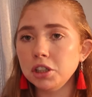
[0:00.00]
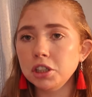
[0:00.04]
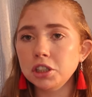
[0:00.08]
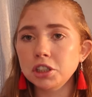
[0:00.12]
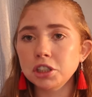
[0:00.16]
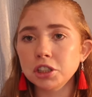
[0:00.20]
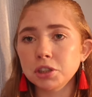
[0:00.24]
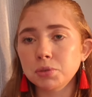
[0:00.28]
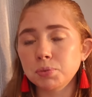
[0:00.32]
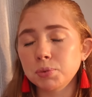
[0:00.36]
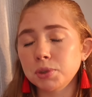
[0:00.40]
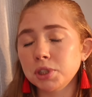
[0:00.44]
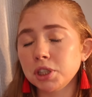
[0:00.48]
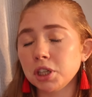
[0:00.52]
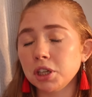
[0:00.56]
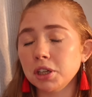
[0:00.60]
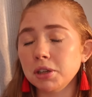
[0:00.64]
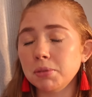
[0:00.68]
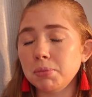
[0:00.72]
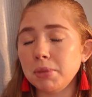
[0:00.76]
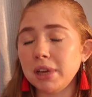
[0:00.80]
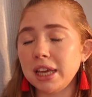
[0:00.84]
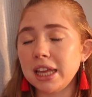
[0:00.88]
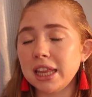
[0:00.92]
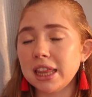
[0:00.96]
YouTube
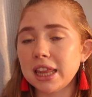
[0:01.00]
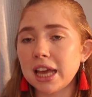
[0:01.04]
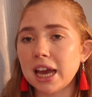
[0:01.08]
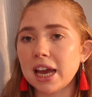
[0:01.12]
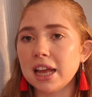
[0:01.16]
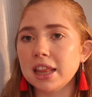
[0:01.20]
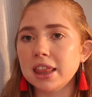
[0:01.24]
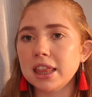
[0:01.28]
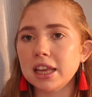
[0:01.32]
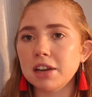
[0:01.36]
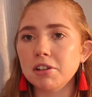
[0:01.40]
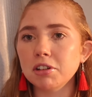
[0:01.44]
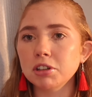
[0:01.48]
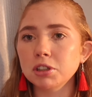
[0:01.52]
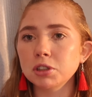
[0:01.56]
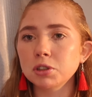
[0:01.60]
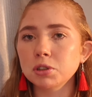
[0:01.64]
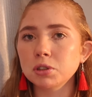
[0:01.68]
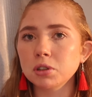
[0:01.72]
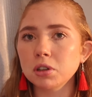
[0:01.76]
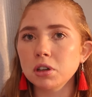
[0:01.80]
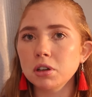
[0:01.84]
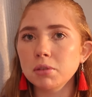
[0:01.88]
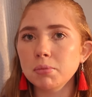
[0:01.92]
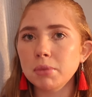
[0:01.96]
showed me that there are
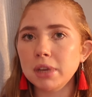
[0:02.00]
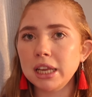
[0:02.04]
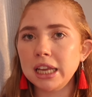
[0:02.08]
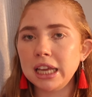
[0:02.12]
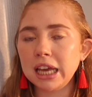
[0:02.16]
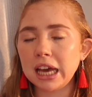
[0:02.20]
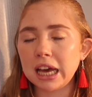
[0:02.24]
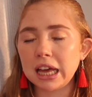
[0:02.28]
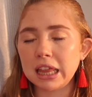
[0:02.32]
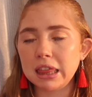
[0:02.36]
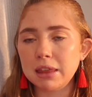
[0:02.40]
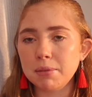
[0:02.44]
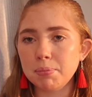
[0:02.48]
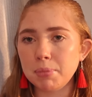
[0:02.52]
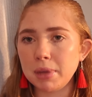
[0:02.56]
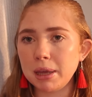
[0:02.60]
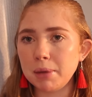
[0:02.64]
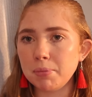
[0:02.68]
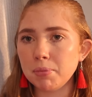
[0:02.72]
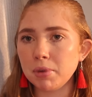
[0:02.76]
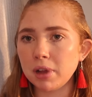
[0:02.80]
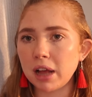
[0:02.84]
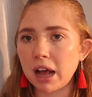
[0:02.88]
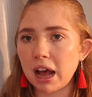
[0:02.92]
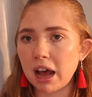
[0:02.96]
so many other
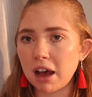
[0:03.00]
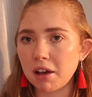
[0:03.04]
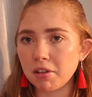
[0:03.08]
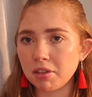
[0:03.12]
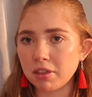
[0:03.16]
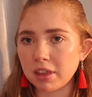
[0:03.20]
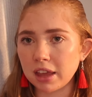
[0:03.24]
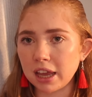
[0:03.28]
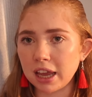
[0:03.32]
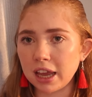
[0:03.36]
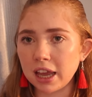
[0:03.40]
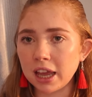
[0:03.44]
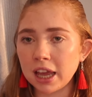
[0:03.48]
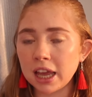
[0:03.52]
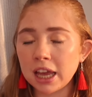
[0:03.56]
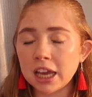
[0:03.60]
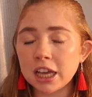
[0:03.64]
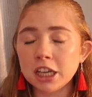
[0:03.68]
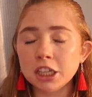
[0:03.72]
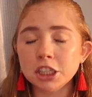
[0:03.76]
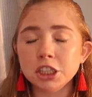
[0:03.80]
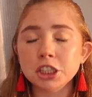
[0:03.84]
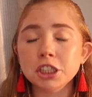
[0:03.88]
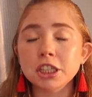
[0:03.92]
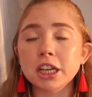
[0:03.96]
people out there
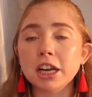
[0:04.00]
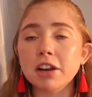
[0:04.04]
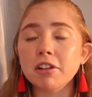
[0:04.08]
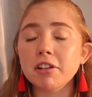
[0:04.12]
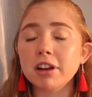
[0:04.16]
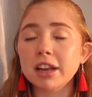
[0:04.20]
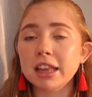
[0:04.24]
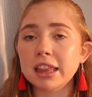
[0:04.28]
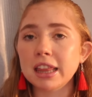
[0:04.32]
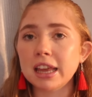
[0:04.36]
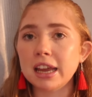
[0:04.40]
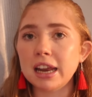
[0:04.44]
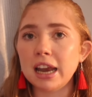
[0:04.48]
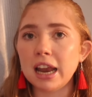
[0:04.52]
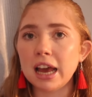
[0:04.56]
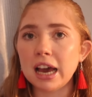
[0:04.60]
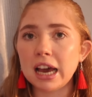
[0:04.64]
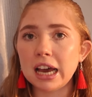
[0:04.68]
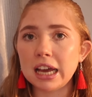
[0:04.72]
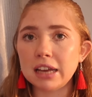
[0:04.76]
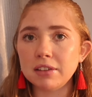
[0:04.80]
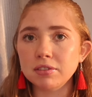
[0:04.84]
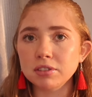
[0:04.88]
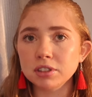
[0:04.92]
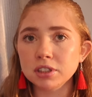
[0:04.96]
sharing their
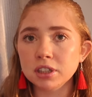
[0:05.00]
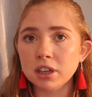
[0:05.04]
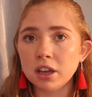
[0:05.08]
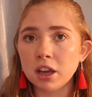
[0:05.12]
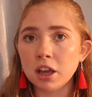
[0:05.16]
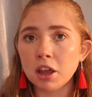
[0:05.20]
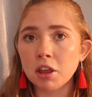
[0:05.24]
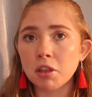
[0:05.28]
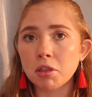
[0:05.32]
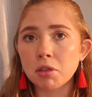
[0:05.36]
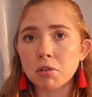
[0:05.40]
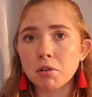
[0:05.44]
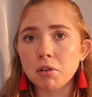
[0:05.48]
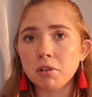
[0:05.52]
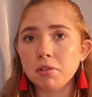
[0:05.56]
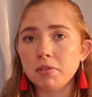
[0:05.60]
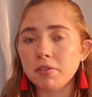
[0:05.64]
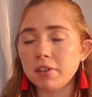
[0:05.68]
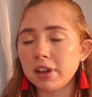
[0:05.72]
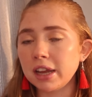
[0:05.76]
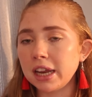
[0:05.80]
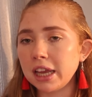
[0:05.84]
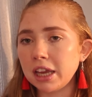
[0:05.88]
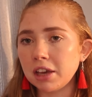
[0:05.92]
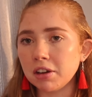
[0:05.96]
lives through
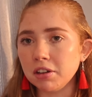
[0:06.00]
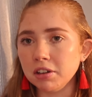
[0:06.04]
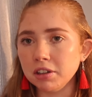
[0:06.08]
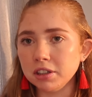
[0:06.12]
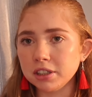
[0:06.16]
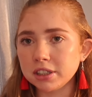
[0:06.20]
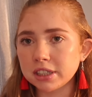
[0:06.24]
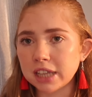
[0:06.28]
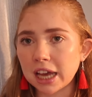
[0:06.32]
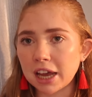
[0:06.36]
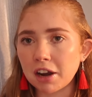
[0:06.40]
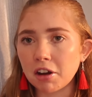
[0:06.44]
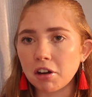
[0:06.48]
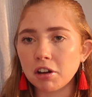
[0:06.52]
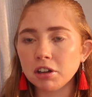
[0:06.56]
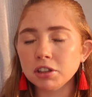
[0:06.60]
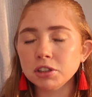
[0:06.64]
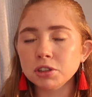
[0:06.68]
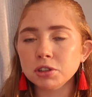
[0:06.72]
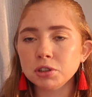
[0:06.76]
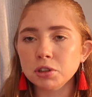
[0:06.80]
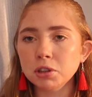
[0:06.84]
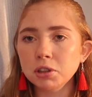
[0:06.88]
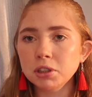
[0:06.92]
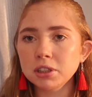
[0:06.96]
videos that are
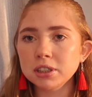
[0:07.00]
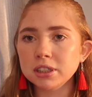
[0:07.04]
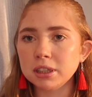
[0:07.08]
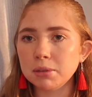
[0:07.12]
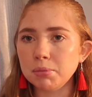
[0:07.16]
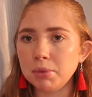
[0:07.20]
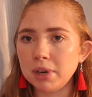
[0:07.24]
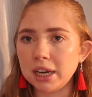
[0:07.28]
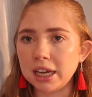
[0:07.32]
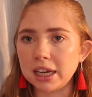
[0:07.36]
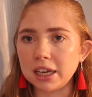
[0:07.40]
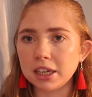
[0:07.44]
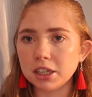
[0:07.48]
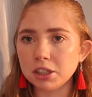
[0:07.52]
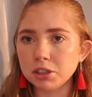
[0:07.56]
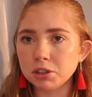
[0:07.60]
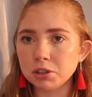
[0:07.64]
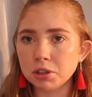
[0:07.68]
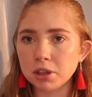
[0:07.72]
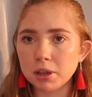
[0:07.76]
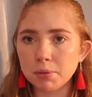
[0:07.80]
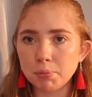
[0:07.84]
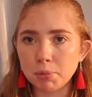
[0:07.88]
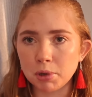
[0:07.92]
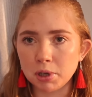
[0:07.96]
so similar
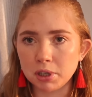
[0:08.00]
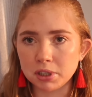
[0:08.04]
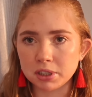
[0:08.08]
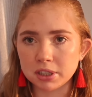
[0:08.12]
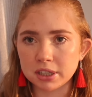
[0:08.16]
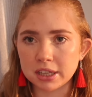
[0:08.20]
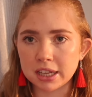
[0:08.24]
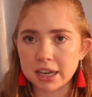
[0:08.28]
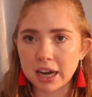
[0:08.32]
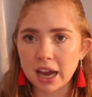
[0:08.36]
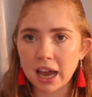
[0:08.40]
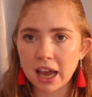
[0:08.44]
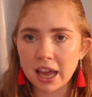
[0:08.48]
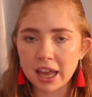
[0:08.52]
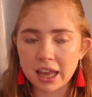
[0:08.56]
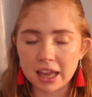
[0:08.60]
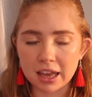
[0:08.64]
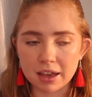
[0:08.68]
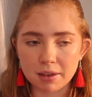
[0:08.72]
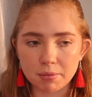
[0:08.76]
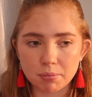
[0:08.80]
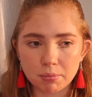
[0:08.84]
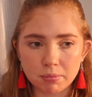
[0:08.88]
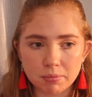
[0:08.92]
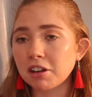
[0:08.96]
to the person that I
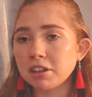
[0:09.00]
am.